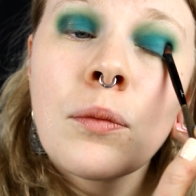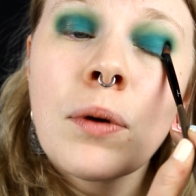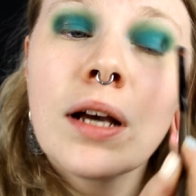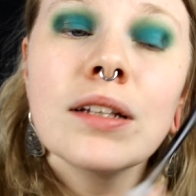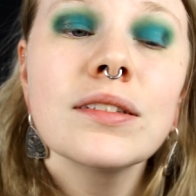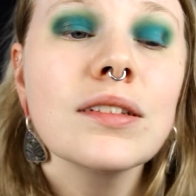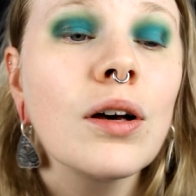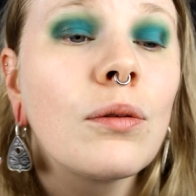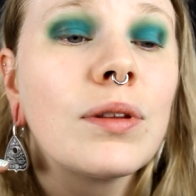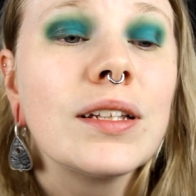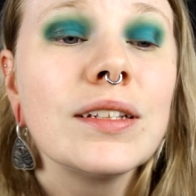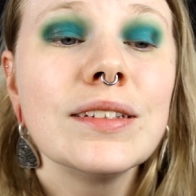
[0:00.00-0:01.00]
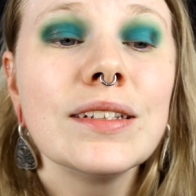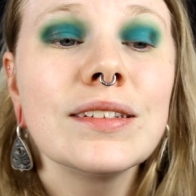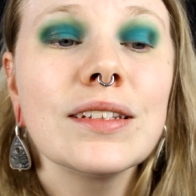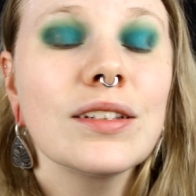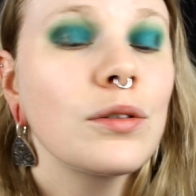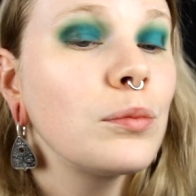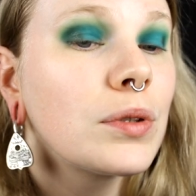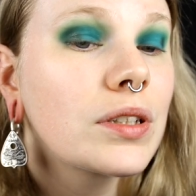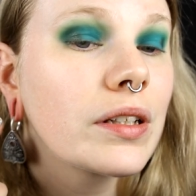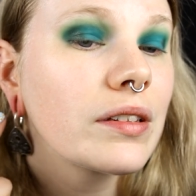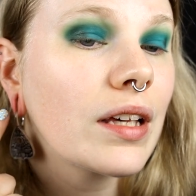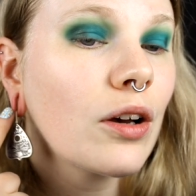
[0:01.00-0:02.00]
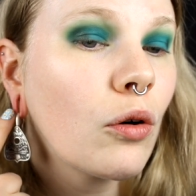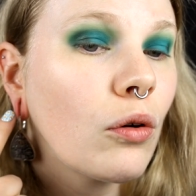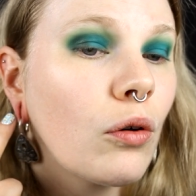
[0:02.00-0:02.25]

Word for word: why it's only this ear because I